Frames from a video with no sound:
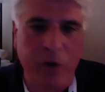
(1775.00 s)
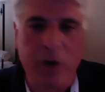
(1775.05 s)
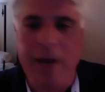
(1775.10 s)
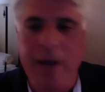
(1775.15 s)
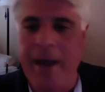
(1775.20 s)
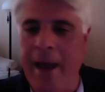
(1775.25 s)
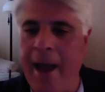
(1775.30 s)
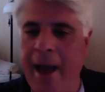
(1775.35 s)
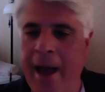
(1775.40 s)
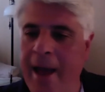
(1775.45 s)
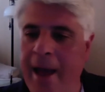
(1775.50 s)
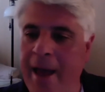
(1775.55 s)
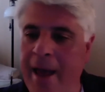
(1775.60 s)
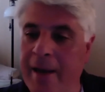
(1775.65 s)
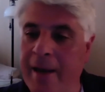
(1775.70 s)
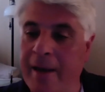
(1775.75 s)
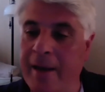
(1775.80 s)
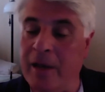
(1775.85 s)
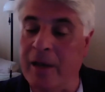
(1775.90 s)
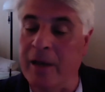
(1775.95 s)
and
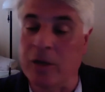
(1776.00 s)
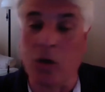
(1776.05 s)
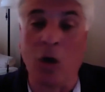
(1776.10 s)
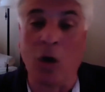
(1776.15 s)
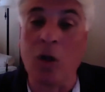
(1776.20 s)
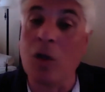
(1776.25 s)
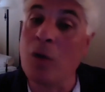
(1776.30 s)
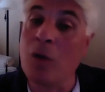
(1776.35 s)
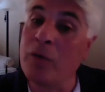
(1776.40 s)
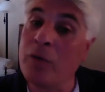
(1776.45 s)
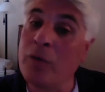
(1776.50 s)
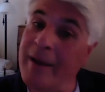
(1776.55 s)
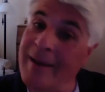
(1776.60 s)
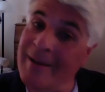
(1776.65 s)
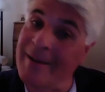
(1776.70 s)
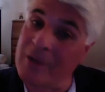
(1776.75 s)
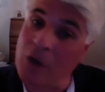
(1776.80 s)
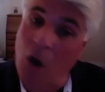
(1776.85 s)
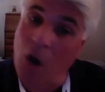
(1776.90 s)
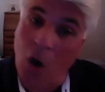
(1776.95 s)
it's all over in
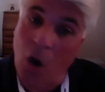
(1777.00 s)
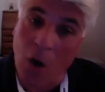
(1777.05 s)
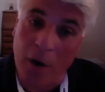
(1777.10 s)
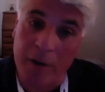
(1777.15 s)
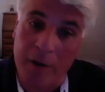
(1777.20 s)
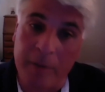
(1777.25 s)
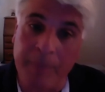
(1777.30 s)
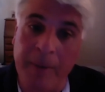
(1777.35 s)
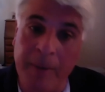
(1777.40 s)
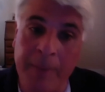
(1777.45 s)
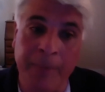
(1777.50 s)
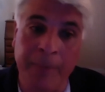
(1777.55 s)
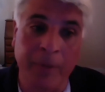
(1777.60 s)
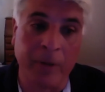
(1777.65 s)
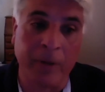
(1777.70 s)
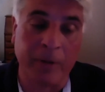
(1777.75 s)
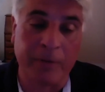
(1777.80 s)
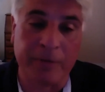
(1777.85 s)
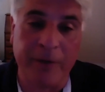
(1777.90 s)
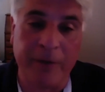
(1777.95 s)
cars. People
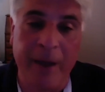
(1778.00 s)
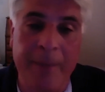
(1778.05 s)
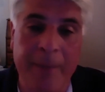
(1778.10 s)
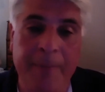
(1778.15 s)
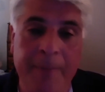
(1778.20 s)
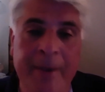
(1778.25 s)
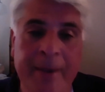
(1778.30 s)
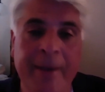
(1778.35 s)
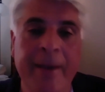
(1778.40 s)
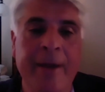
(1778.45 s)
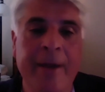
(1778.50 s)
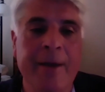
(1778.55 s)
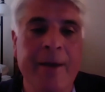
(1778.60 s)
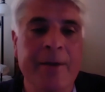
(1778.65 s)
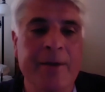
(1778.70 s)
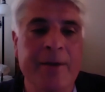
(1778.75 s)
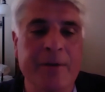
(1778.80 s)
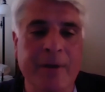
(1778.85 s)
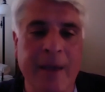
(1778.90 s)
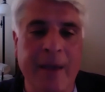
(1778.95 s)
are vaping.
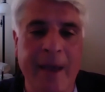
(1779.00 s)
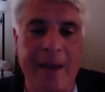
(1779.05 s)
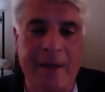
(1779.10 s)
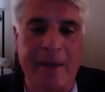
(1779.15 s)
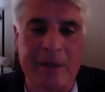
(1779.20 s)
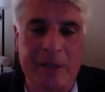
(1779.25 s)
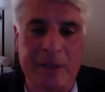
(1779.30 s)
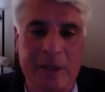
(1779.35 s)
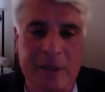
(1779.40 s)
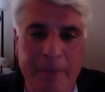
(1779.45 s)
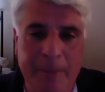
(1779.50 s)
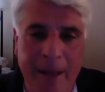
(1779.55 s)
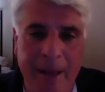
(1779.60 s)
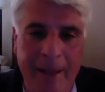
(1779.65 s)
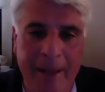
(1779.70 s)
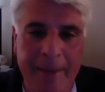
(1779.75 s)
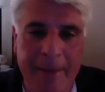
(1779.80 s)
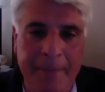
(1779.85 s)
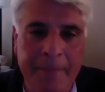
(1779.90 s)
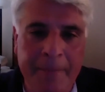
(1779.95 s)
You can't smell
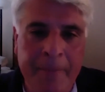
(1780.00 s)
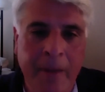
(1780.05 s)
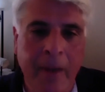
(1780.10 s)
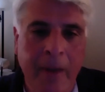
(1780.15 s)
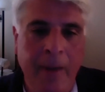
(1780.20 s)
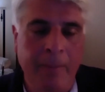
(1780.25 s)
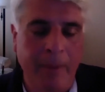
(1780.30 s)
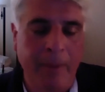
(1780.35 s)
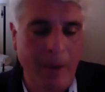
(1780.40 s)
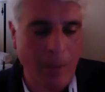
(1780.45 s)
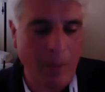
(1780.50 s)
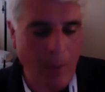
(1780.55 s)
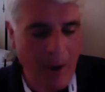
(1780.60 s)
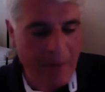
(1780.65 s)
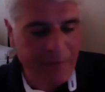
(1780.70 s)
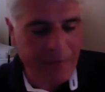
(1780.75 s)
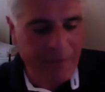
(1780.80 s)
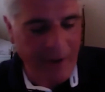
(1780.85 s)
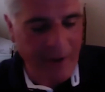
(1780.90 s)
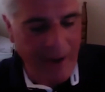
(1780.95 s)
it. My wife
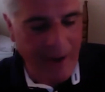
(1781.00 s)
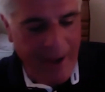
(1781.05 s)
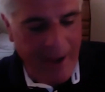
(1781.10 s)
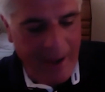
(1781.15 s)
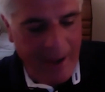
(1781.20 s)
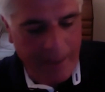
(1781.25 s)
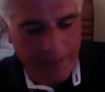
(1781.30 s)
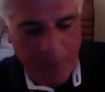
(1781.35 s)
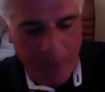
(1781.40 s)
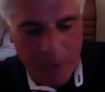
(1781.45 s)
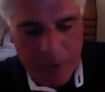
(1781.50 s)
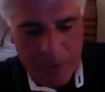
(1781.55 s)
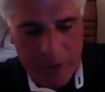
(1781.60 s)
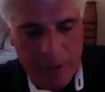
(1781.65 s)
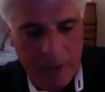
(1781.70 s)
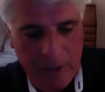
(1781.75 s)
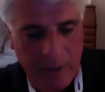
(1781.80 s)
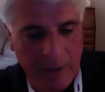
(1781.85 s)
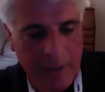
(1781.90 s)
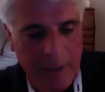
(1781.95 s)
and I had a
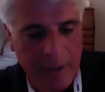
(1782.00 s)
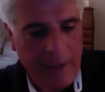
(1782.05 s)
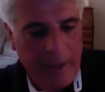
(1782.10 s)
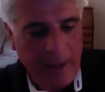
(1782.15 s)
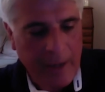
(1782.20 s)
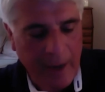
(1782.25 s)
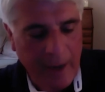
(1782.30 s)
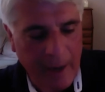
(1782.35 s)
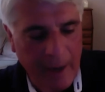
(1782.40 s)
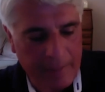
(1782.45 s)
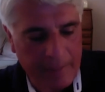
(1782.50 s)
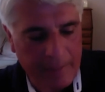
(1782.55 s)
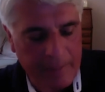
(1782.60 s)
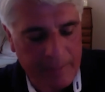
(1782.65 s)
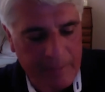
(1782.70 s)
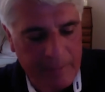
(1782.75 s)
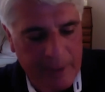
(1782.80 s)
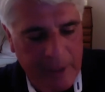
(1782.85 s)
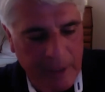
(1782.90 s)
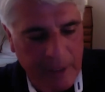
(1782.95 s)
personal,
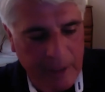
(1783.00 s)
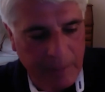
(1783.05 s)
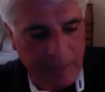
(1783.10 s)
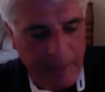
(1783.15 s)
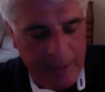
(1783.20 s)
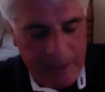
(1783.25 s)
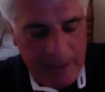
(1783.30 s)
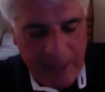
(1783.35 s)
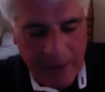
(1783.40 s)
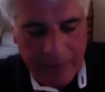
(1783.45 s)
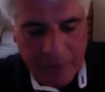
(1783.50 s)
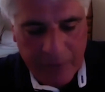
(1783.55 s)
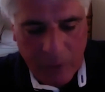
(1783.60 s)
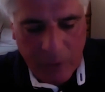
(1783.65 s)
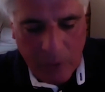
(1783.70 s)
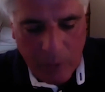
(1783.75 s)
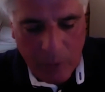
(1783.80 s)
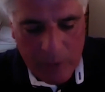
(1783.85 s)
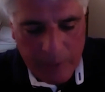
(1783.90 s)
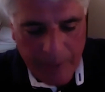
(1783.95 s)
6 months after it
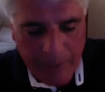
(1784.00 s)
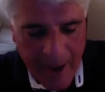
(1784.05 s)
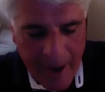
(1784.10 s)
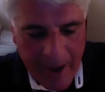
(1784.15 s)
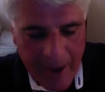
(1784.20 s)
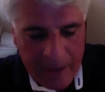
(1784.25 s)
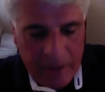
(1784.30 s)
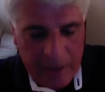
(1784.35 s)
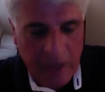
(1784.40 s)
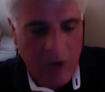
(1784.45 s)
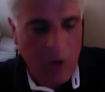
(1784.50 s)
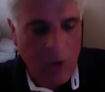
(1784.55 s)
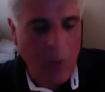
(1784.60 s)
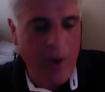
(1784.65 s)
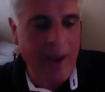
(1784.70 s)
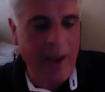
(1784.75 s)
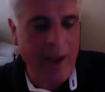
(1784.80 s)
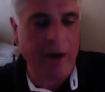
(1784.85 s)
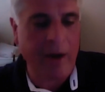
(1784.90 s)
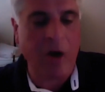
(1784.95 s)
was passed, we
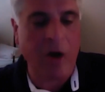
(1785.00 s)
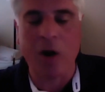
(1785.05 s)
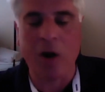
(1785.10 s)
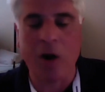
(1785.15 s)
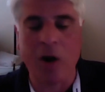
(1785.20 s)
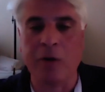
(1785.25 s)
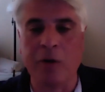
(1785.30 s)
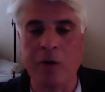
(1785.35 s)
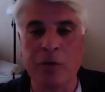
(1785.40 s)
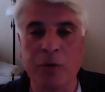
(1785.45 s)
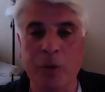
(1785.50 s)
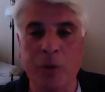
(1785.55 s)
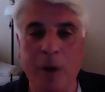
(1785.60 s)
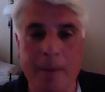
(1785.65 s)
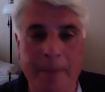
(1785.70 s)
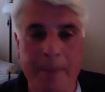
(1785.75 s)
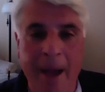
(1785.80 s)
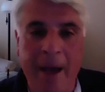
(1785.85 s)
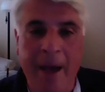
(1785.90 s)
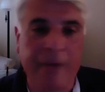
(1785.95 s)
had a car go through our
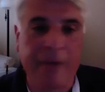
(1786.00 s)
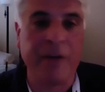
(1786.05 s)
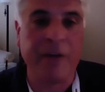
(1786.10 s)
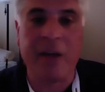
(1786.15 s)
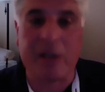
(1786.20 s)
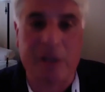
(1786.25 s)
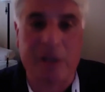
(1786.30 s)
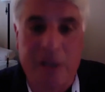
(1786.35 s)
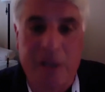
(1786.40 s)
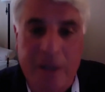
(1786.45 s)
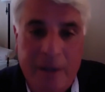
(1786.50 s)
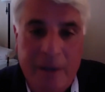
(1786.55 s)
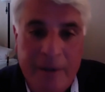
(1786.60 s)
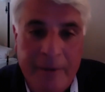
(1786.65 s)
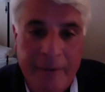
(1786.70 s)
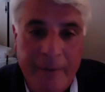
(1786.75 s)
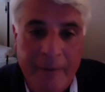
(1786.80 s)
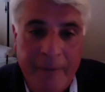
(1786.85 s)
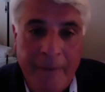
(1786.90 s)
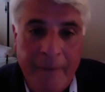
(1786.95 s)
back fence.
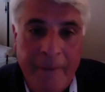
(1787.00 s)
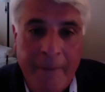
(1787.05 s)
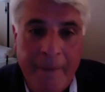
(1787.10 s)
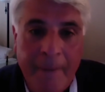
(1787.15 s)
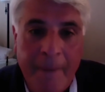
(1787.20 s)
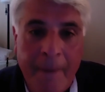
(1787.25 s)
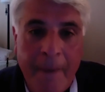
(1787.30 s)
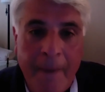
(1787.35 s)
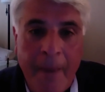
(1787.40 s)
The